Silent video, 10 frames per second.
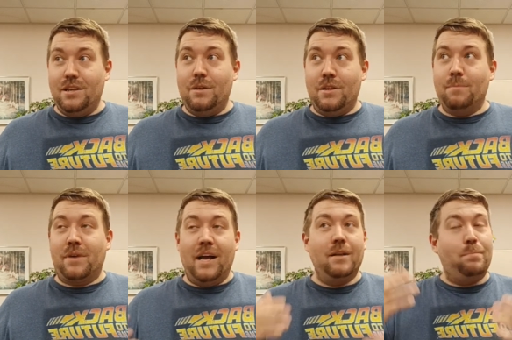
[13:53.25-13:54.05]
them
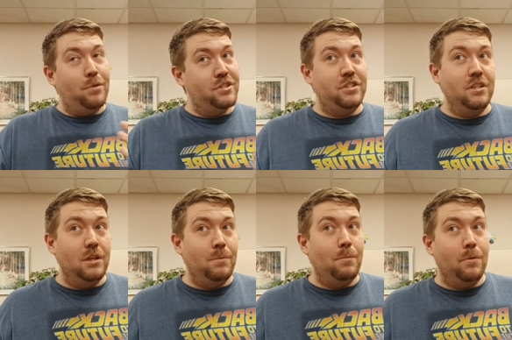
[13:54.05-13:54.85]
kind of pushing it a little
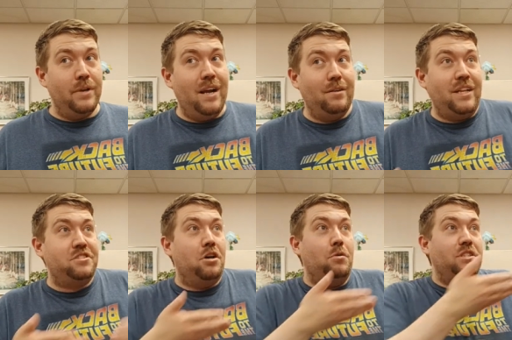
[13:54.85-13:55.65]
bit more now. That's
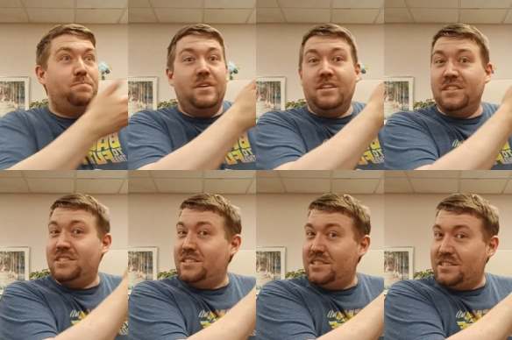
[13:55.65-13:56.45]
always been
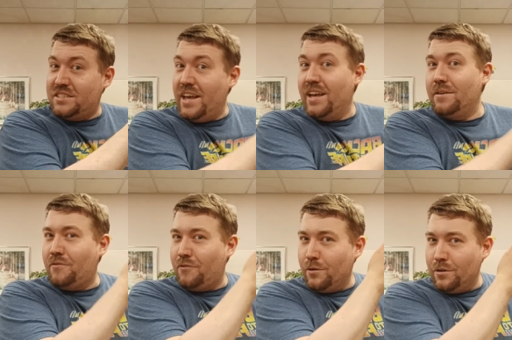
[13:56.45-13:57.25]
this thing
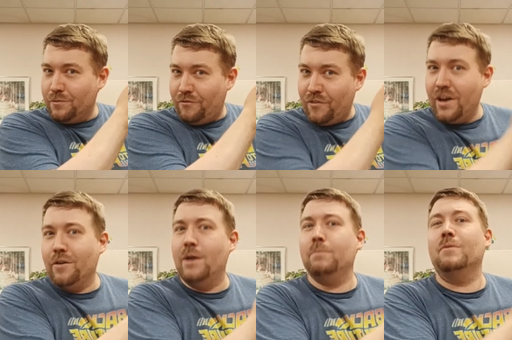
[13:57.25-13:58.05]
for Fire
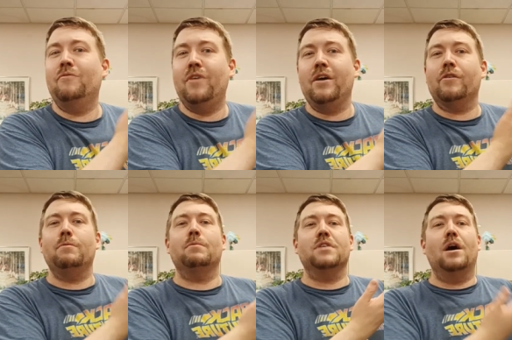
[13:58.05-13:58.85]
Emblem. Fire
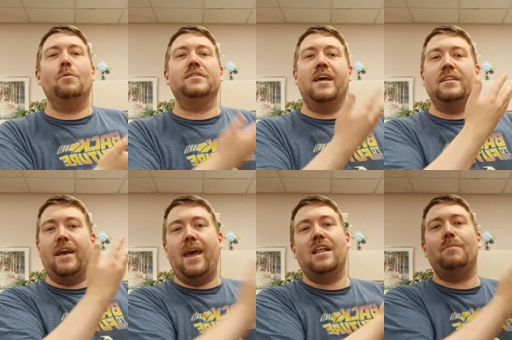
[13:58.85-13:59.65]
Emblem's always had an
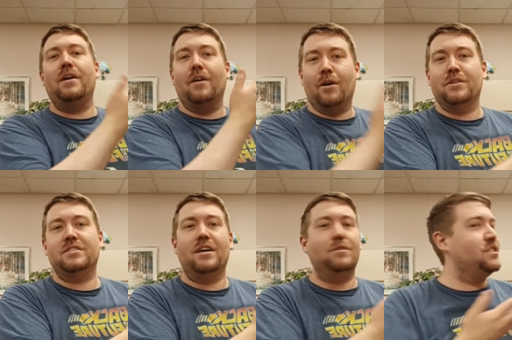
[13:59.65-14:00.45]
anime art
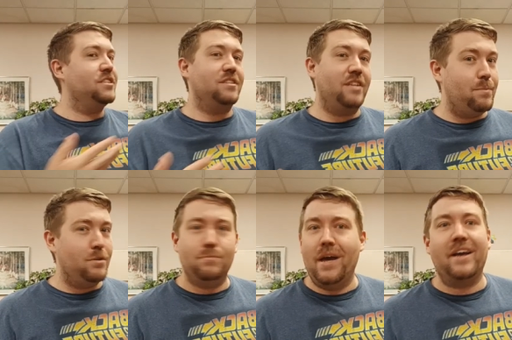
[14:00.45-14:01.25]
style since it
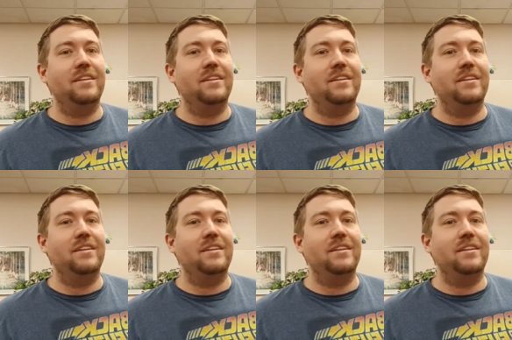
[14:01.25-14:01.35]
debuted back in